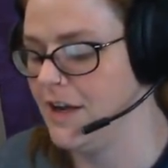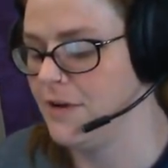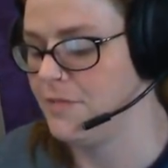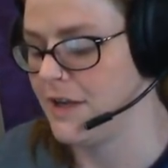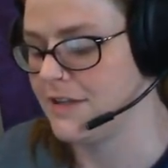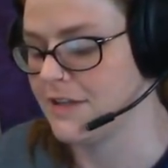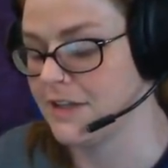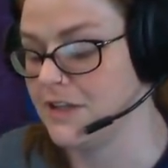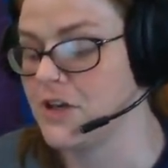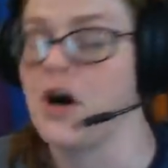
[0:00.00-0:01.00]

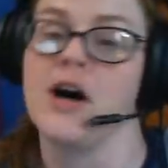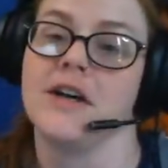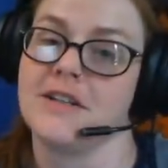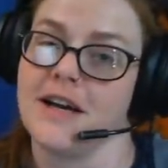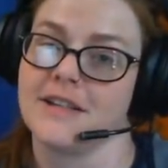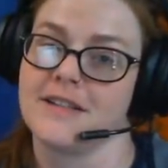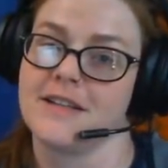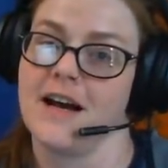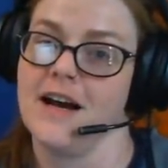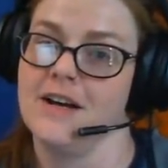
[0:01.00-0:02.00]
basically the context
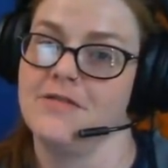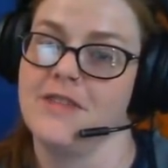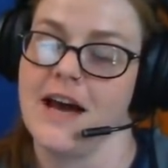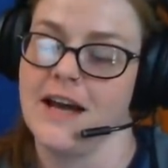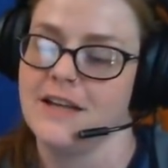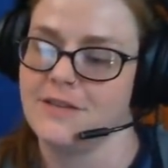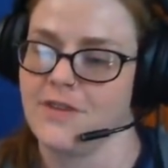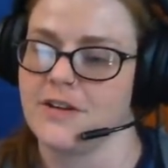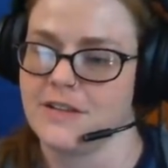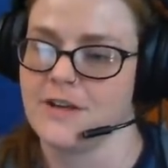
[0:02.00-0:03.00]
of that, as
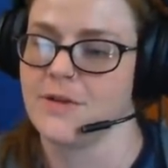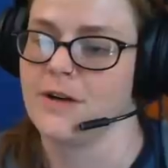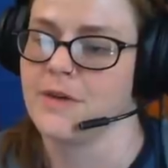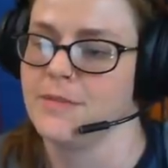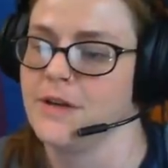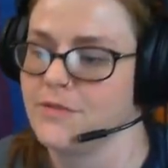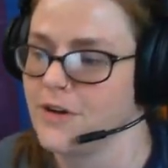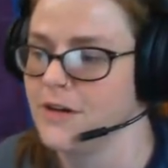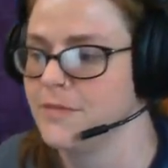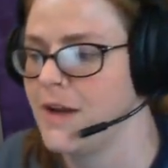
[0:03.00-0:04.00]
far as like where I'm coming
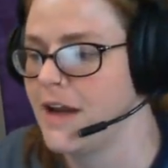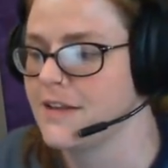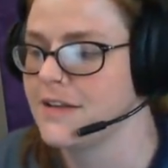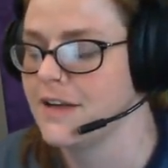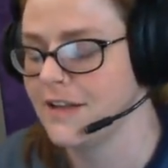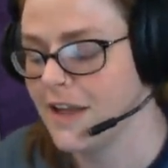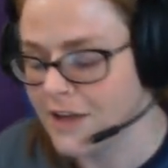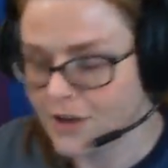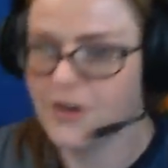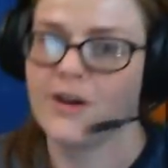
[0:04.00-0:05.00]
from as a
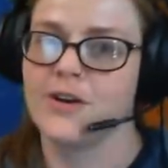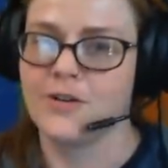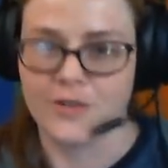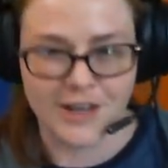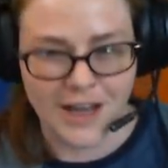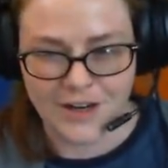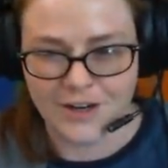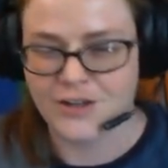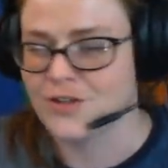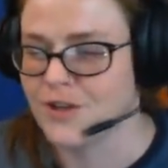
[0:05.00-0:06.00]
like
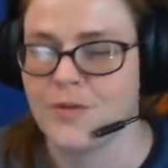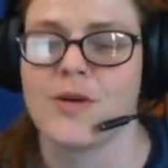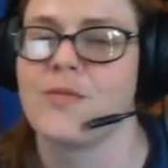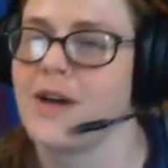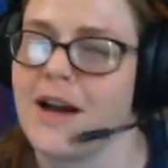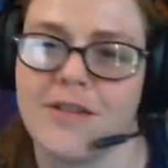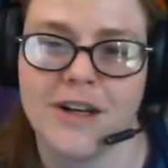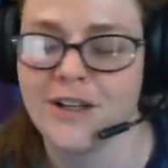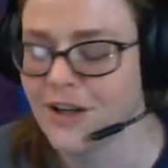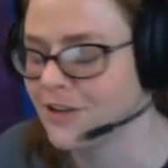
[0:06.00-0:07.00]
creator, streamer, whatever.
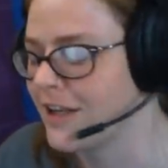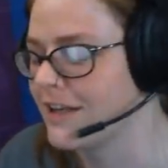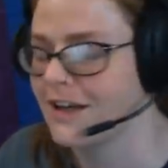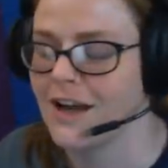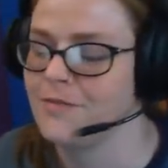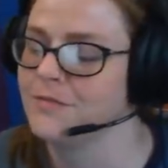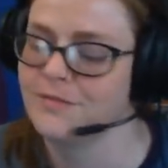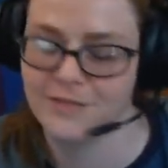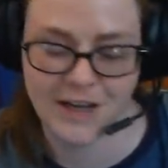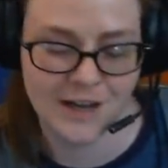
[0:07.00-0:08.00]
Like
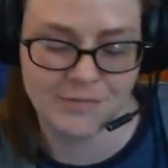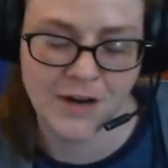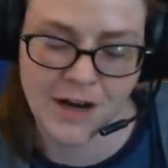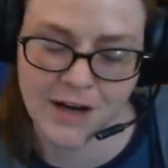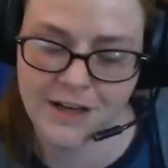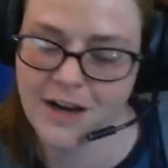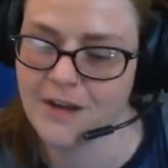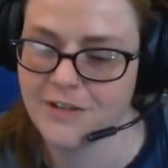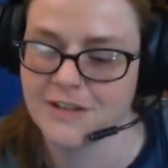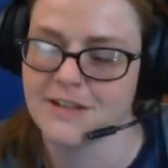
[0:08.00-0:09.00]
I'm not
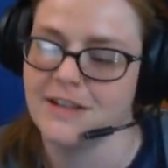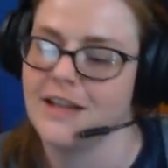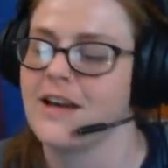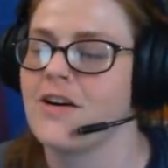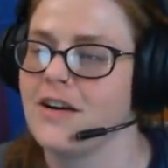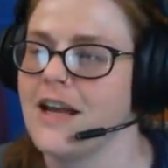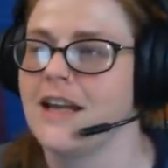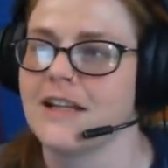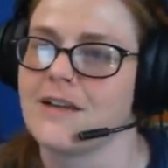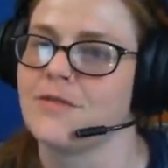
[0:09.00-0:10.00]
obviously like on
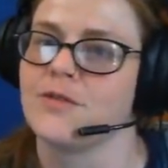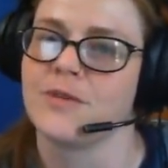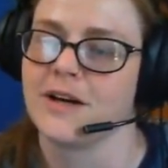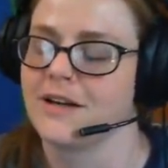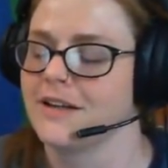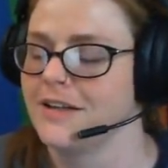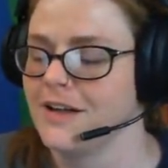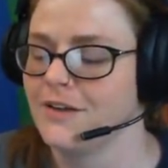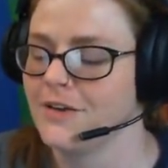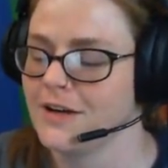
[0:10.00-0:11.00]
any level where,
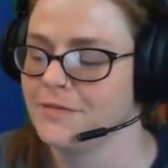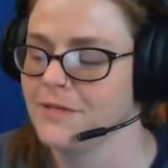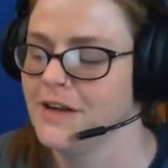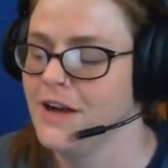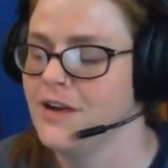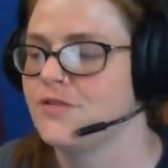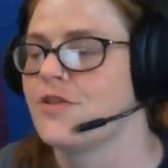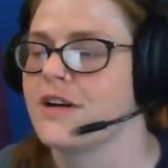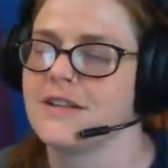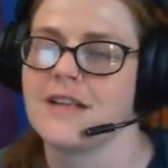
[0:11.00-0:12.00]
I'm
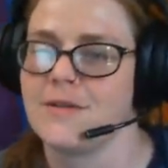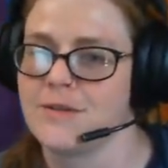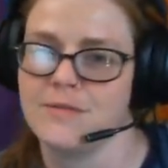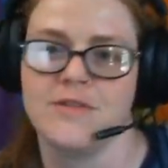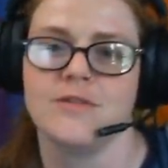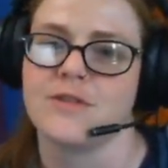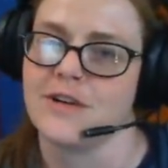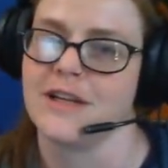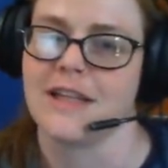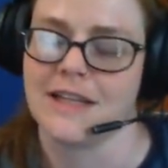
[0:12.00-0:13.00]
drawing the types of views or
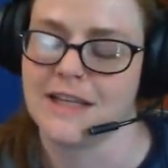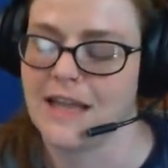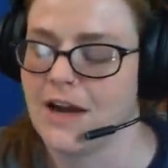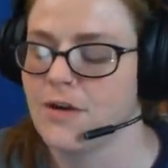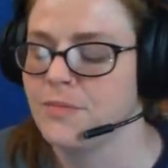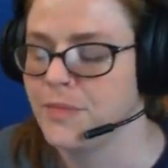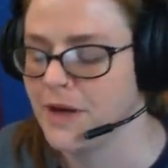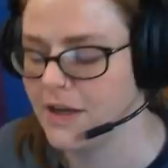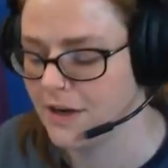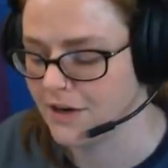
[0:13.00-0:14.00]
anything like they are,
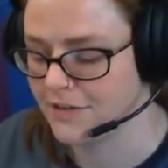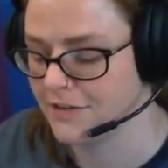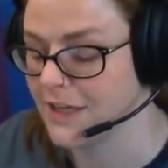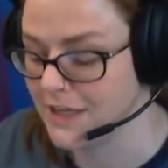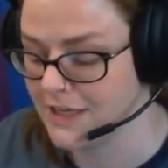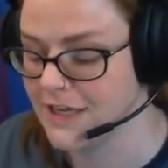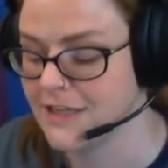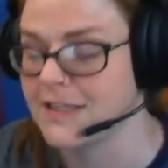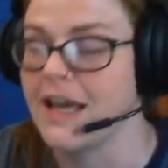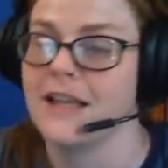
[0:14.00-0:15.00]
but or like he
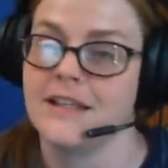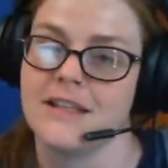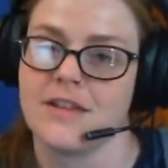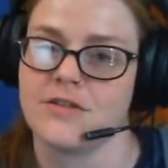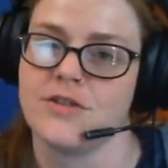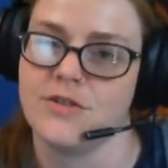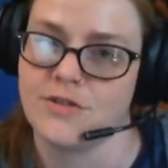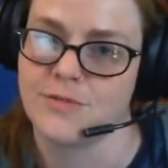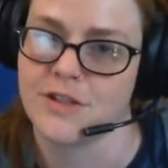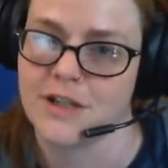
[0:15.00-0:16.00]
is, and these other two
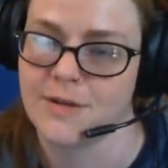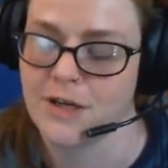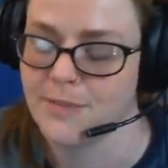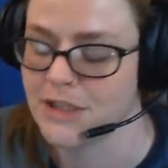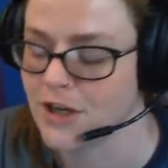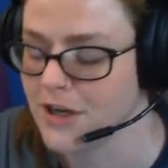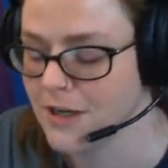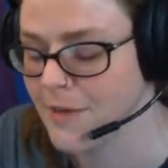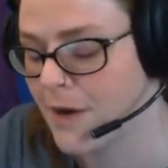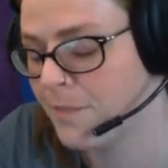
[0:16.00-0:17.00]
YouTubers that I'm going to be talking
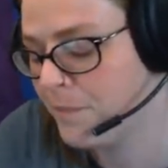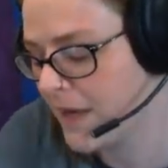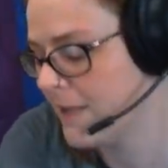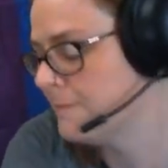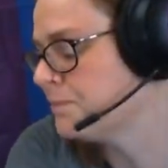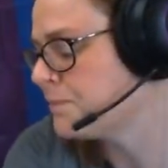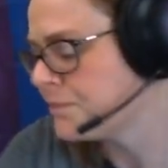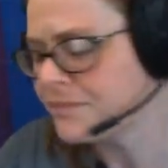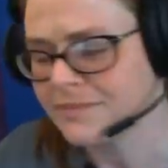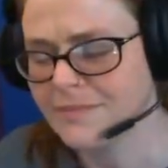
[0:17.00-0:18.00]
about. But
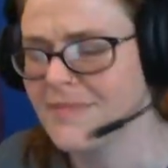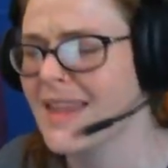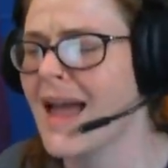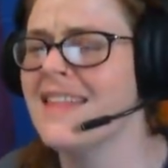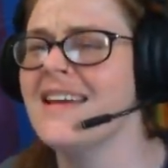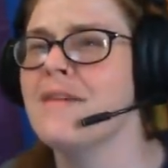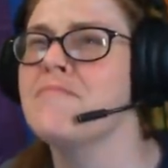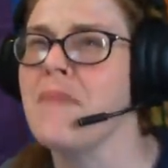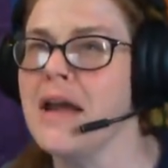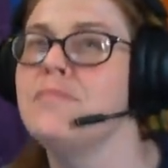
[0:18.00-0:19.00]
I think I
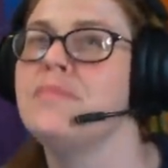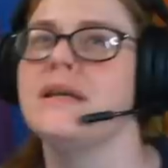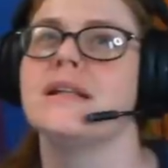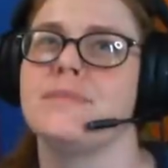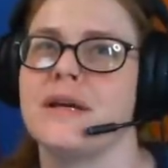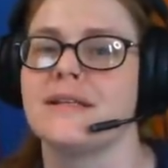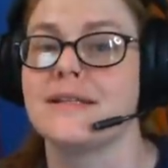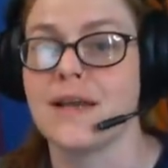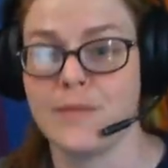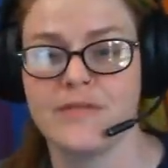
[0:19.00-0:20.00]
might be clipping
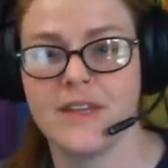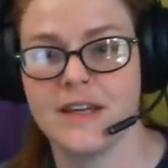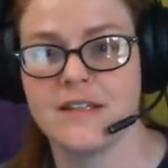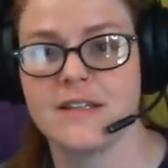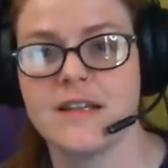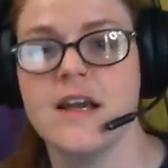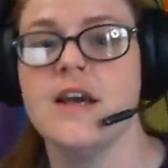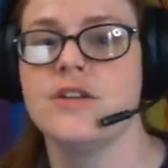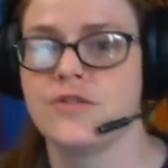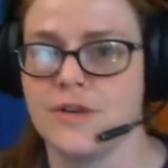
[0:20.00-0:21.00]
some of this
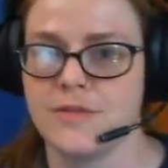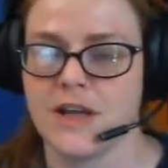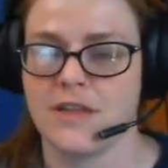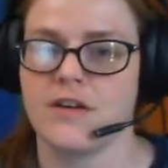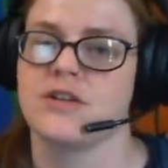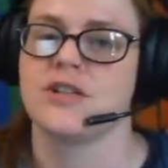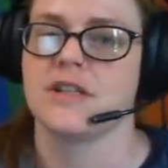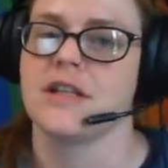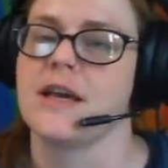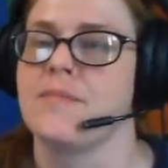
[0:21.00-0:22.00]
stream together just
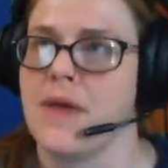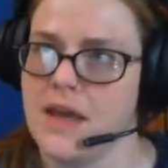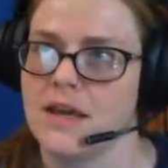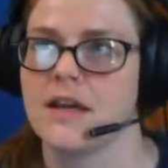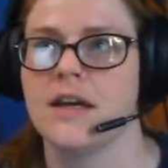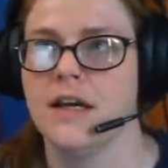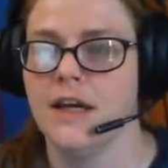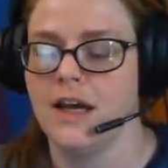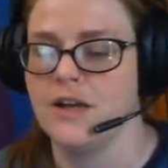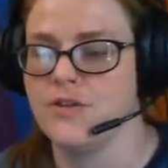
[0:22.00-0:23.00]
to like make
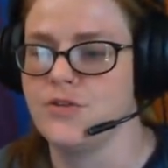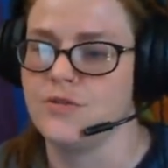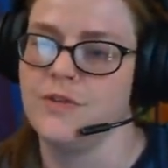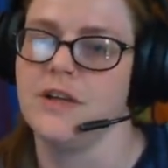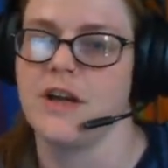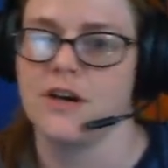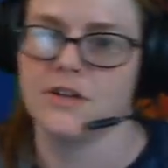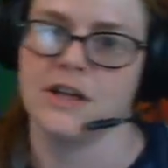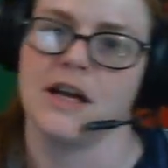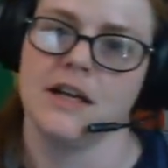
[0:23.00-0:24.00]
a YouTube video
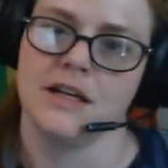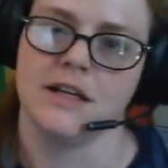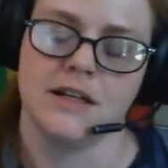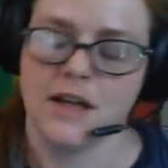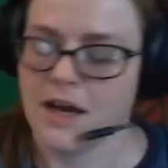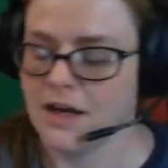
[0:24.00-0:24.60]
that I can